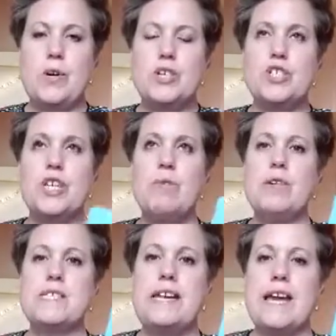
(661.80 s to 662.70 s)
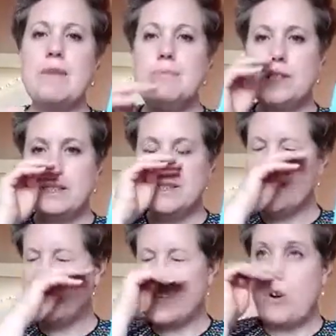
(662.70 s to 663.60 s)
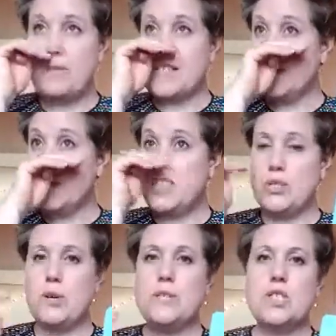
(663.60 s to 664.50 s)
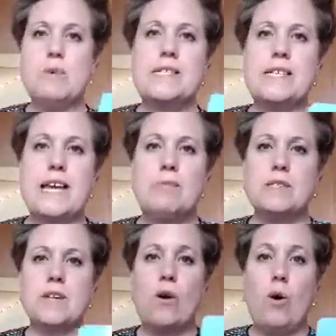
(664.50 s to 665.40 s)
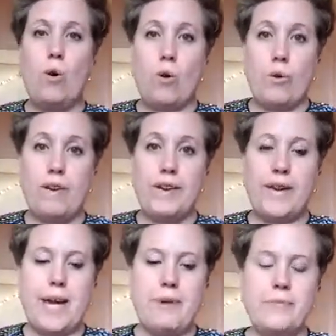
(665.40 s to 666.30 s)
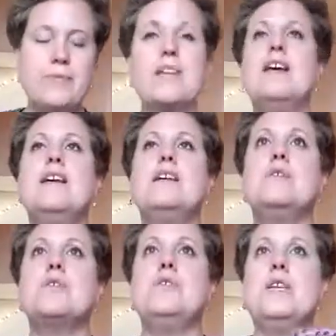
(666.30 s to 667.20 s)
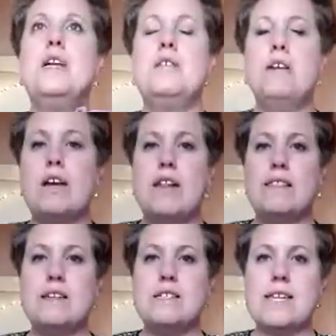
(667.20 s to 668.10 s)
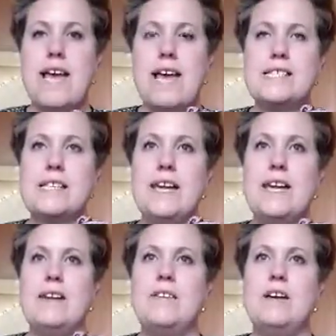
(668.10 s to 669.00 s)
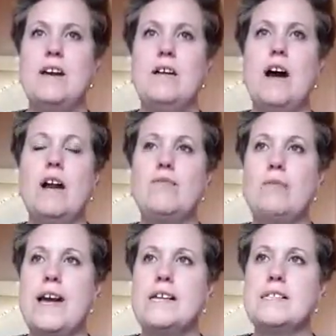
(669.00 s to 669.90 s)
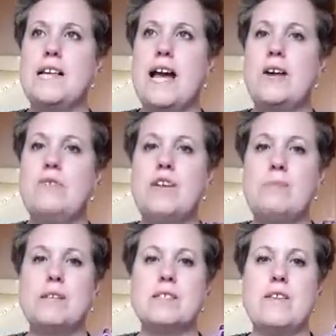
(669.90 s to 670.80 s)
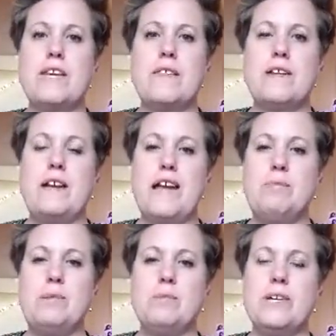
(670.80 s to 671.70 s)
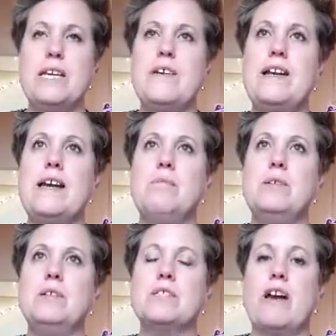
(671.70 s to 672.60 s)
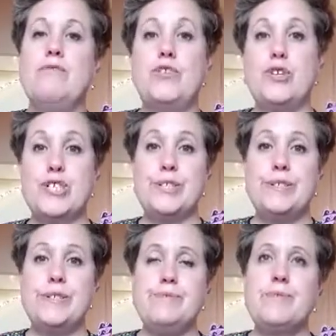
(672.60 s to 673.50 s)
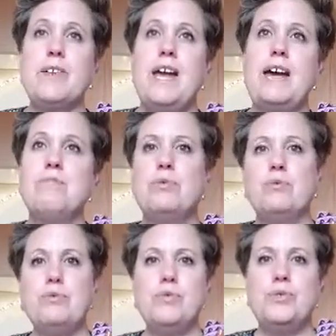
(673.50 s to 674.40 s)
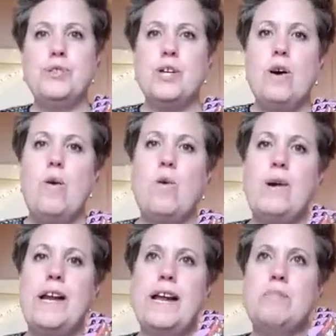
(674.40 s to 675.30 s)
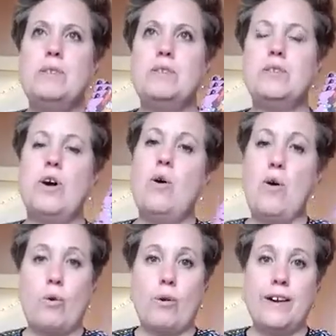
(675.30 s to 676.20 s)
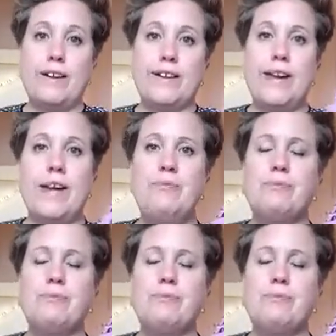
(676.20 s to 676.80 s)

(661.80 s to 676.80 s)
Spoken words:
she was labeled, sorry, I have such an itchy nose, she was labeled a whore, okay? So you can look at this as in a lot of ways, like females are either labeled, we're either labeled virgin and prude, or we labeled a whore, okay?